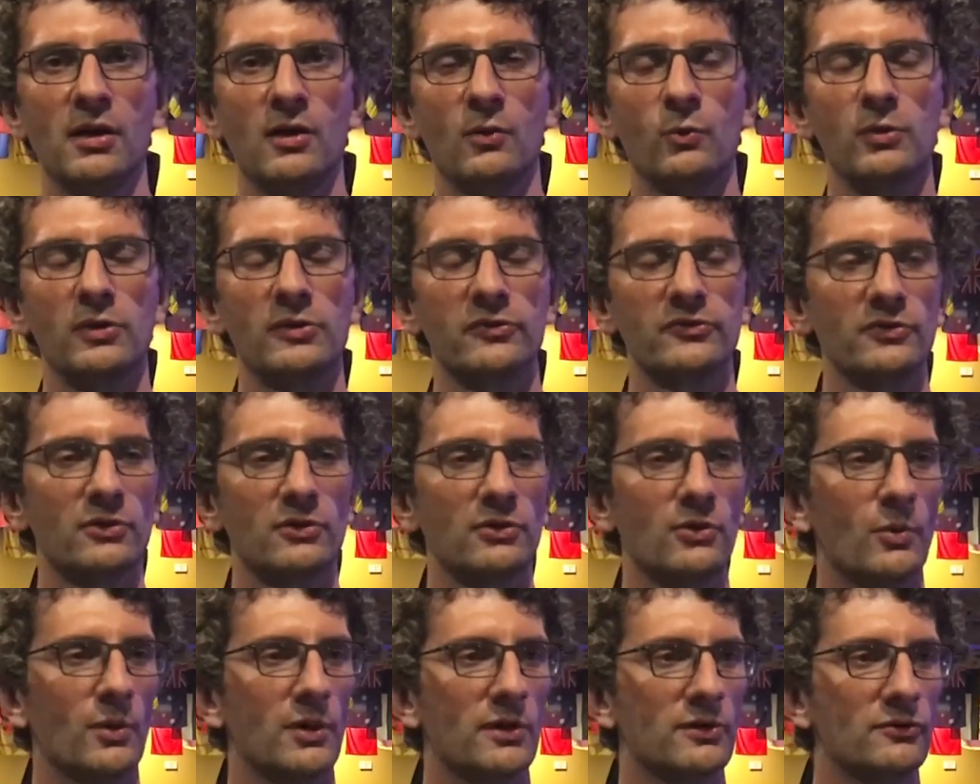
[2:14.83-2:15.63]
We're still
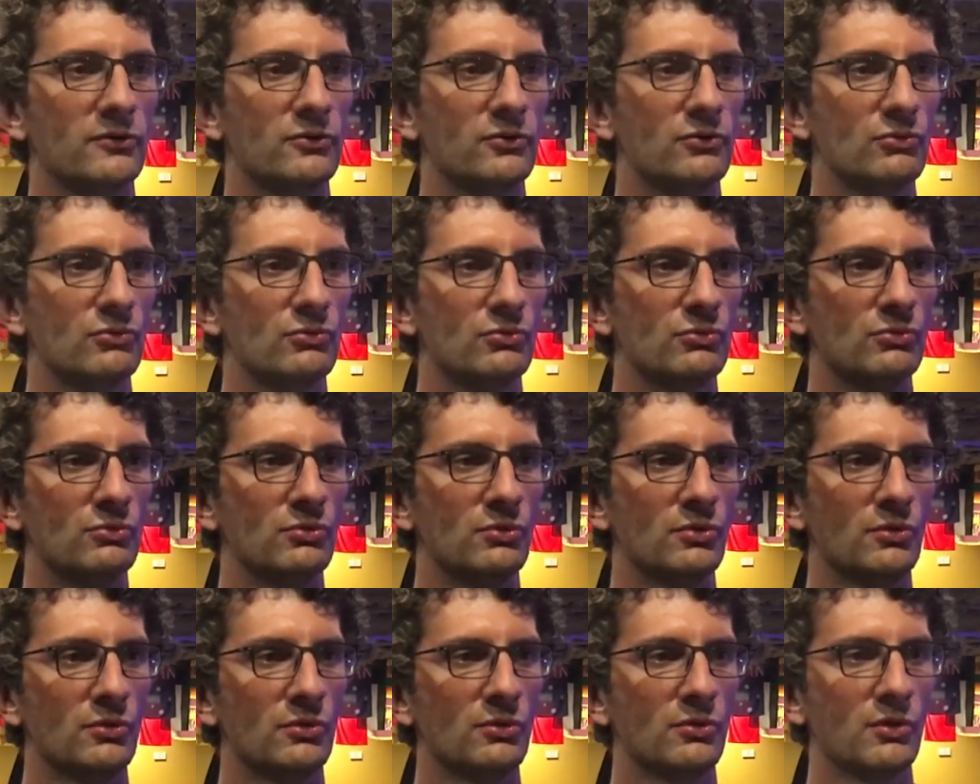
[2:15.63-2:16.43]
going to
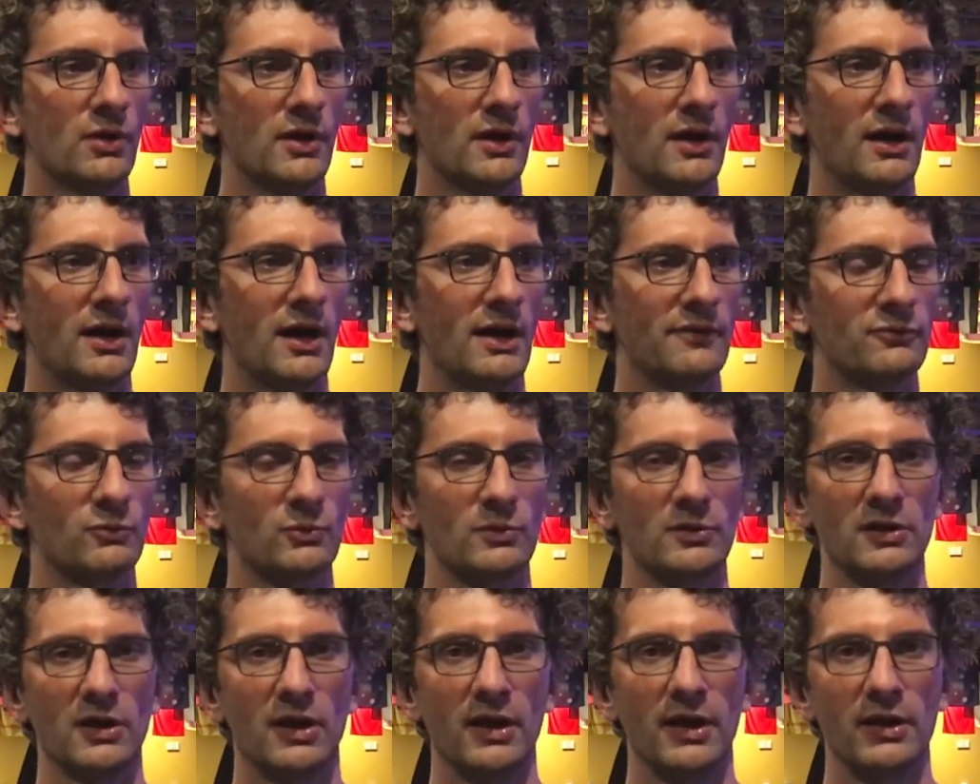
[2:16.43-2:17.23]
have to
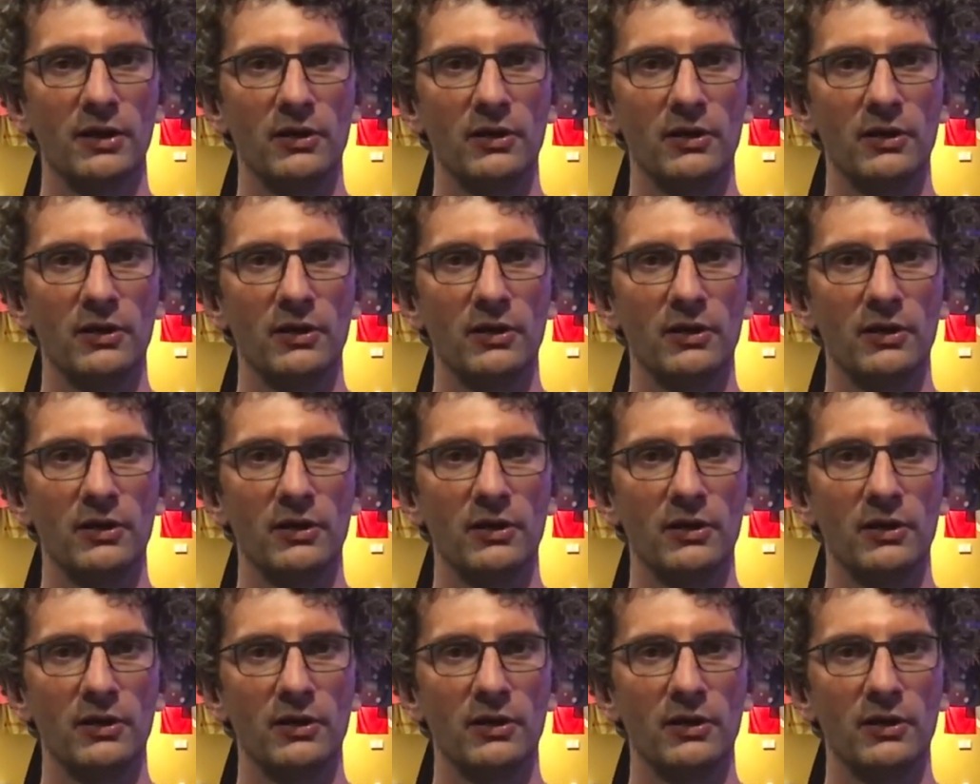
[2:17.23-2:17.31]
rely